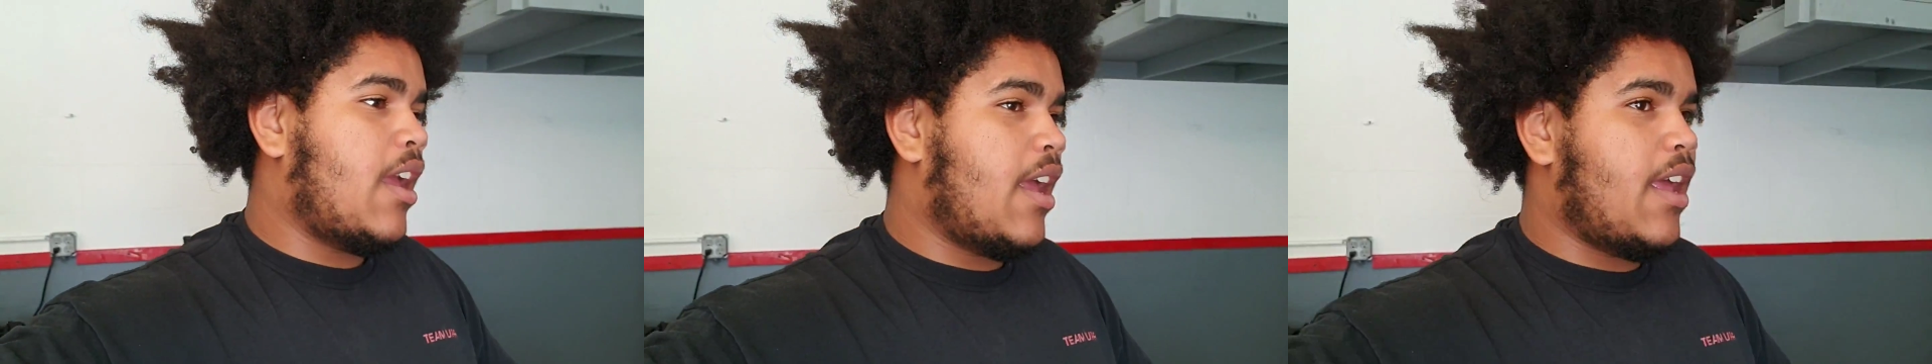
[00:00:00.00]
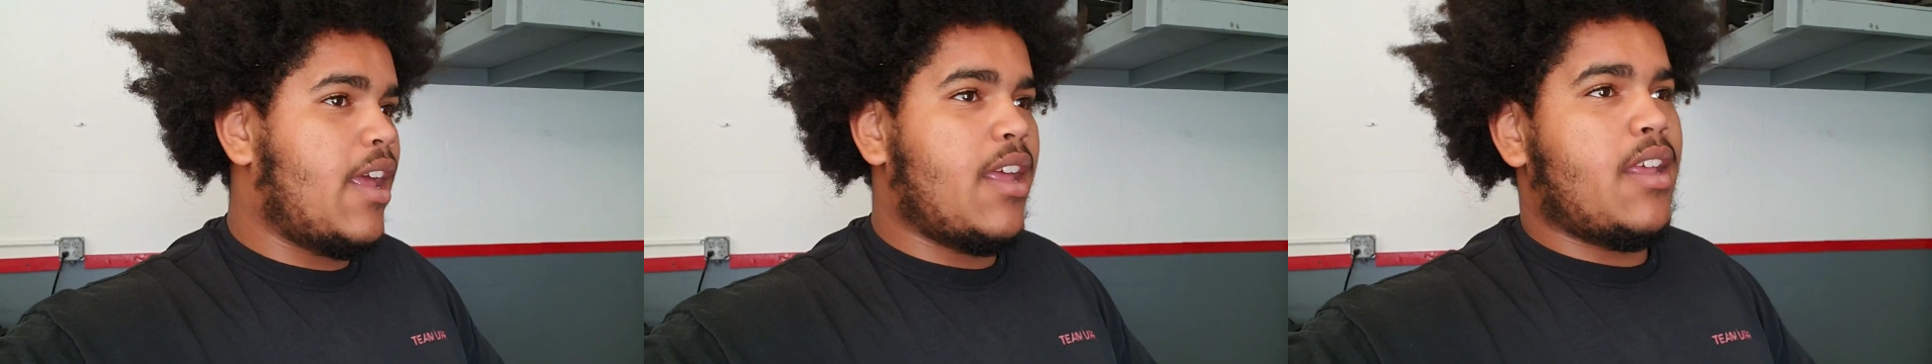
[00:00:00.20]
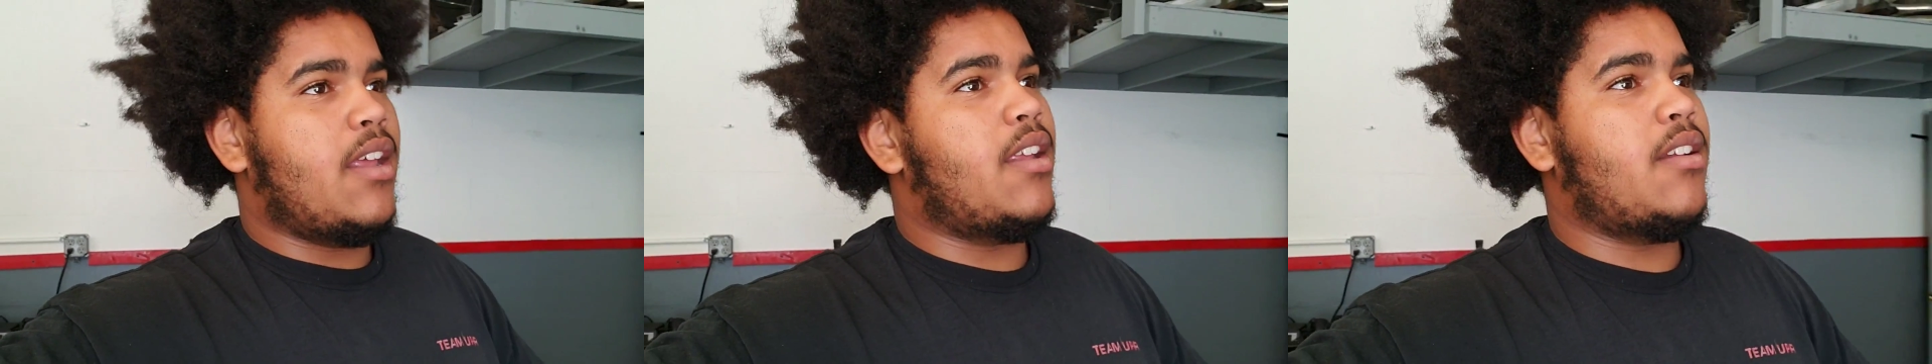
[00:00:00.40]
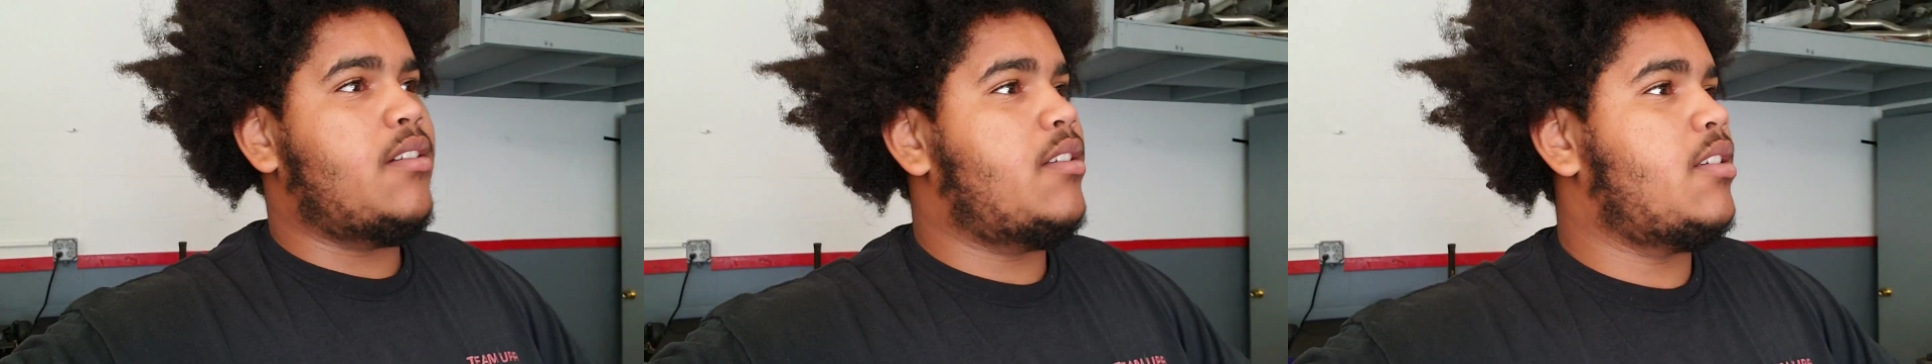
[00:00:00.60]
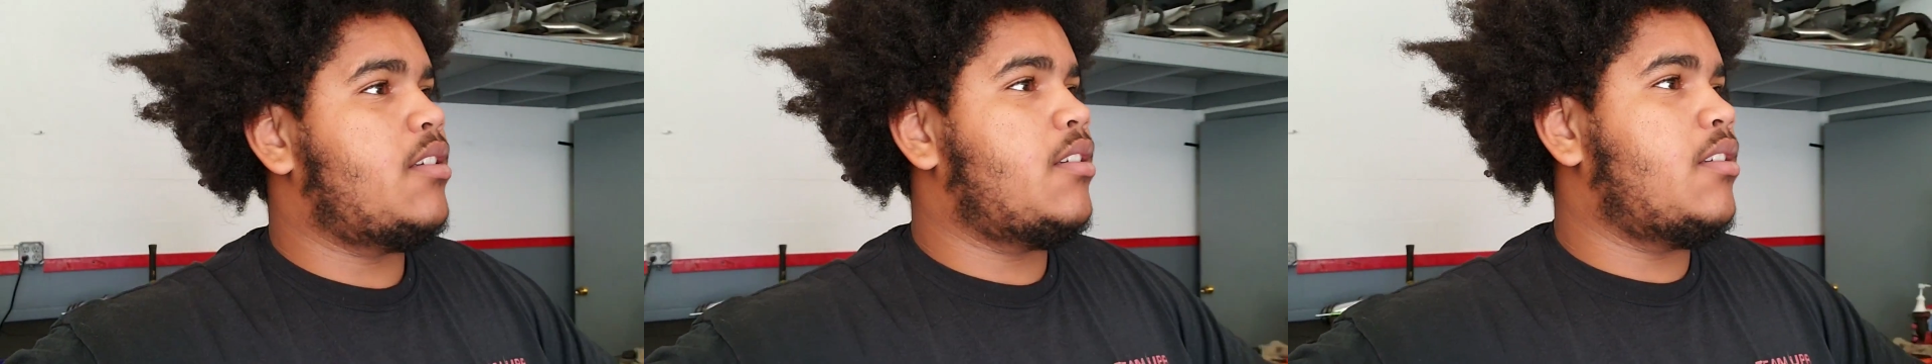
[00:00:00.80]

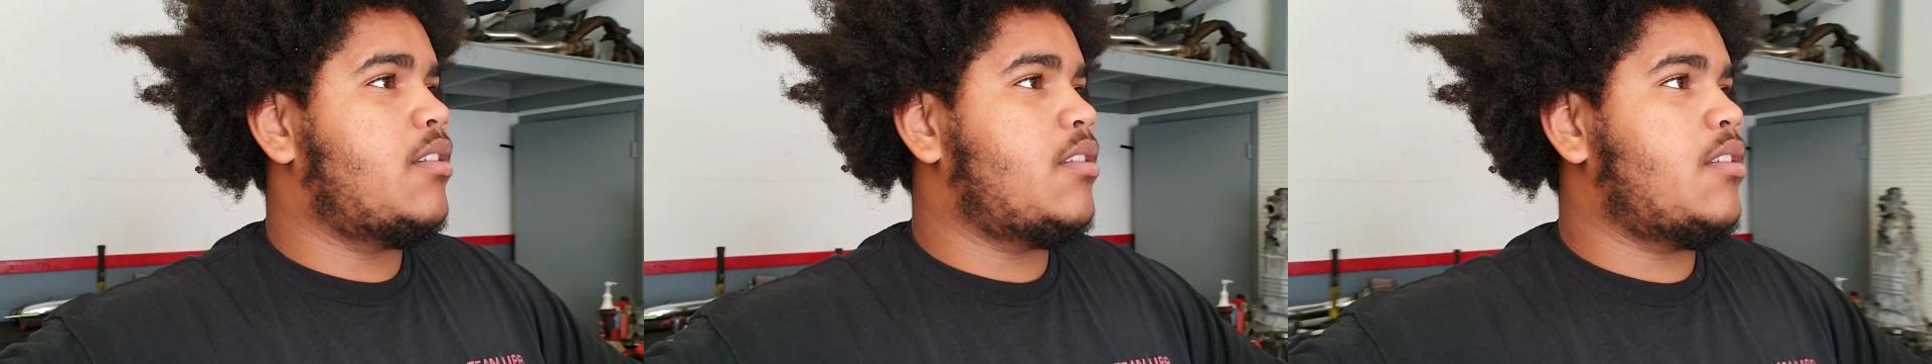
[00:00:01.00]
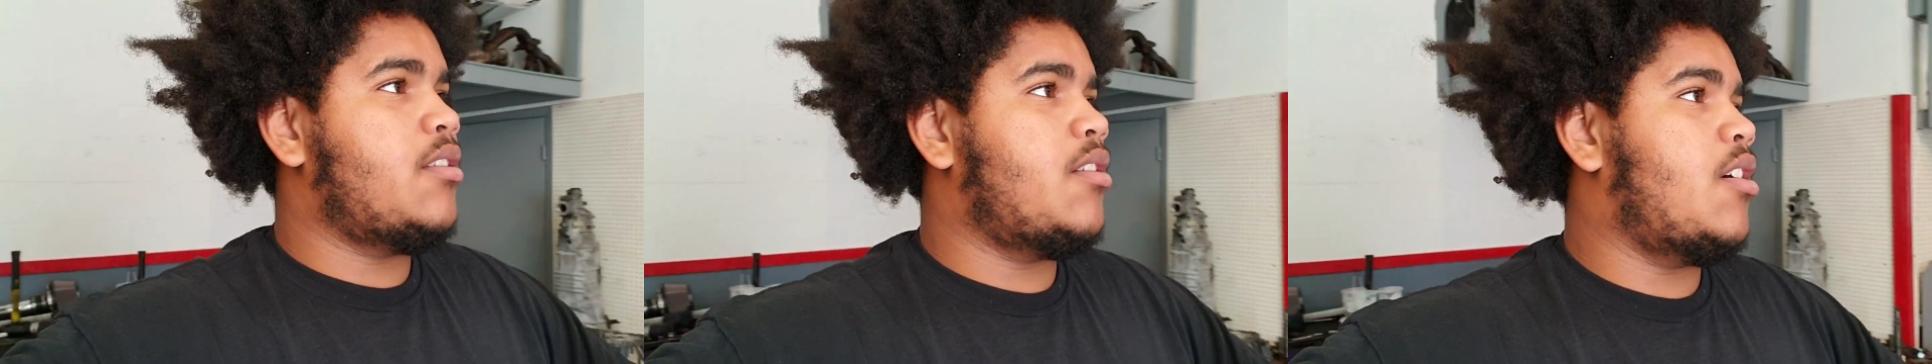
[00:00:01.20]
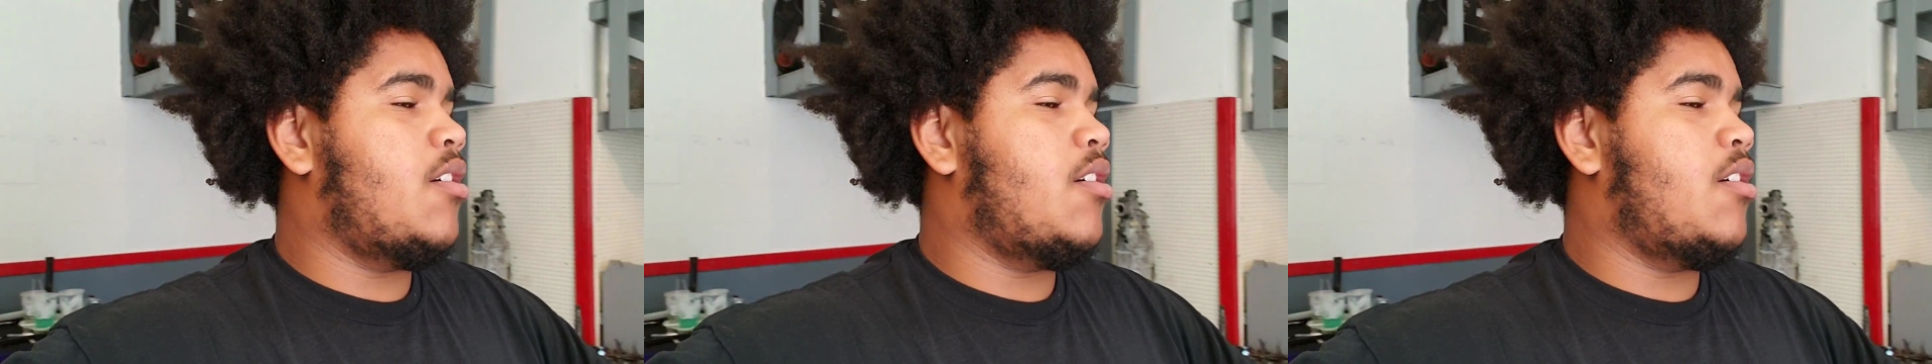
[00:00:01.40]
and you